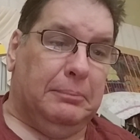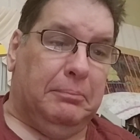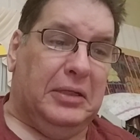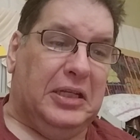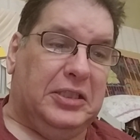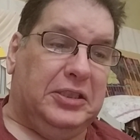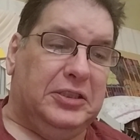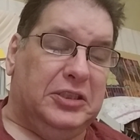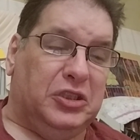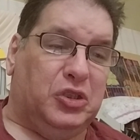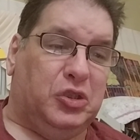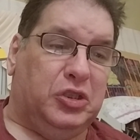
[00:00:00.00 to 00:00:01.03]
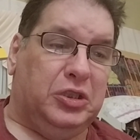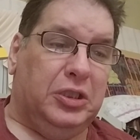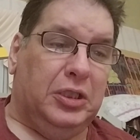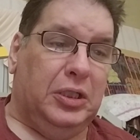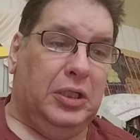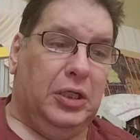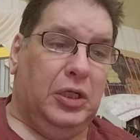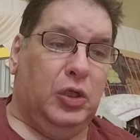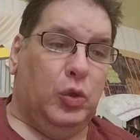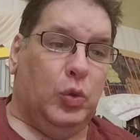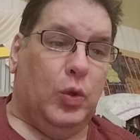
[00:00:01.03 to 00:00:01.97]
Because
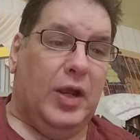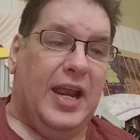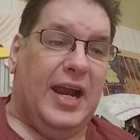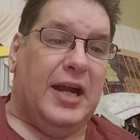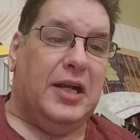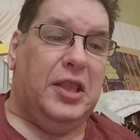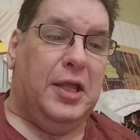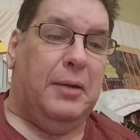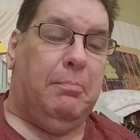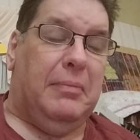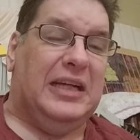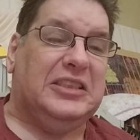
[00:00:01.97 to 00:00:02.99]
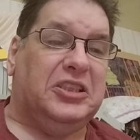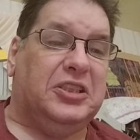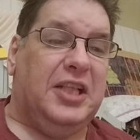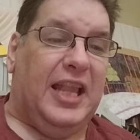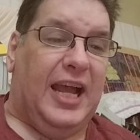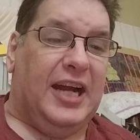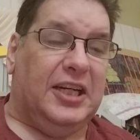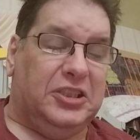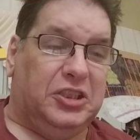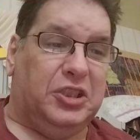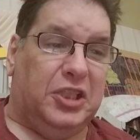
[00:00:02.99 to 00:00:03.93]
we are the much
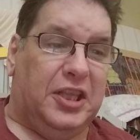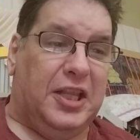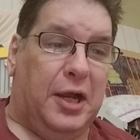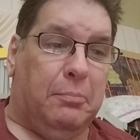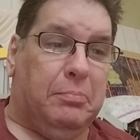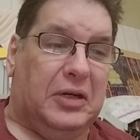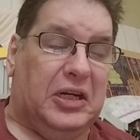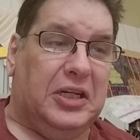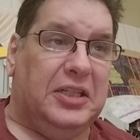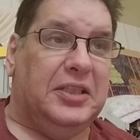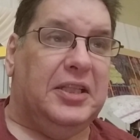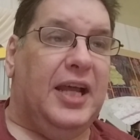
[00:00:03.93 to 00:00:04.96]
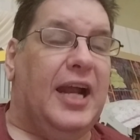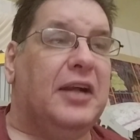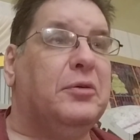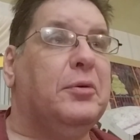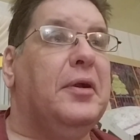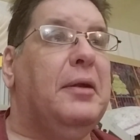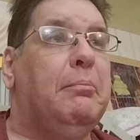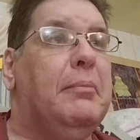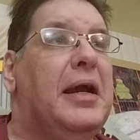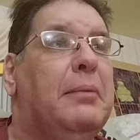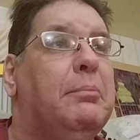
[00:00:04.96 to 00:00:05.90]
larger number, and I
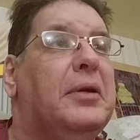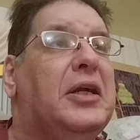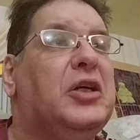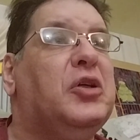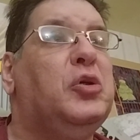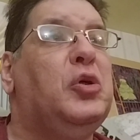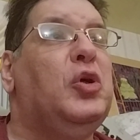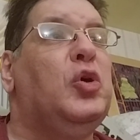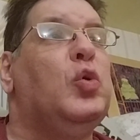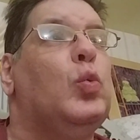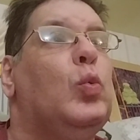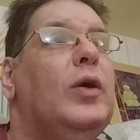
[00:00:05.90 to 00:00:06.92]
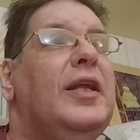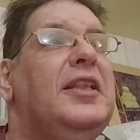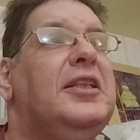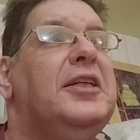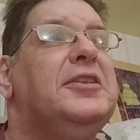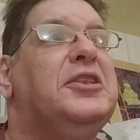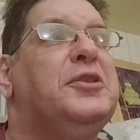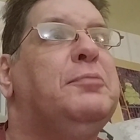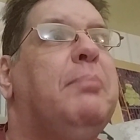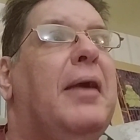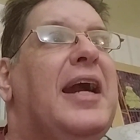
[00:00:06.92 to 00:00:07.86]
remember when
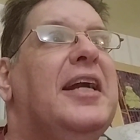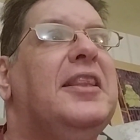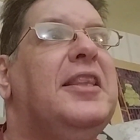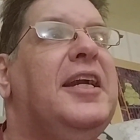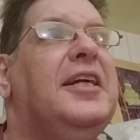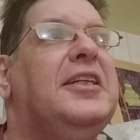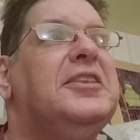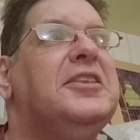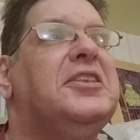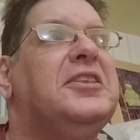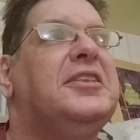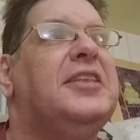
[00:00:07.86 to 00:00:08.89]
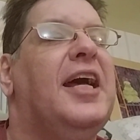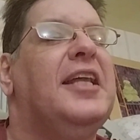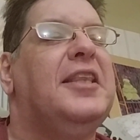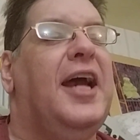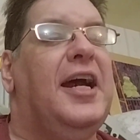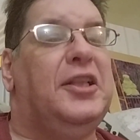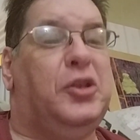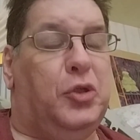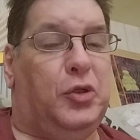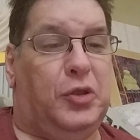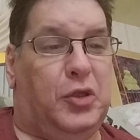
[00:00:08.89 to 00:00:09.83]
Spartacus said that
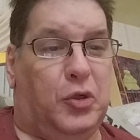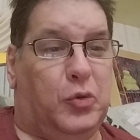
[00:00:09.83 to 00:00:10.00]
to the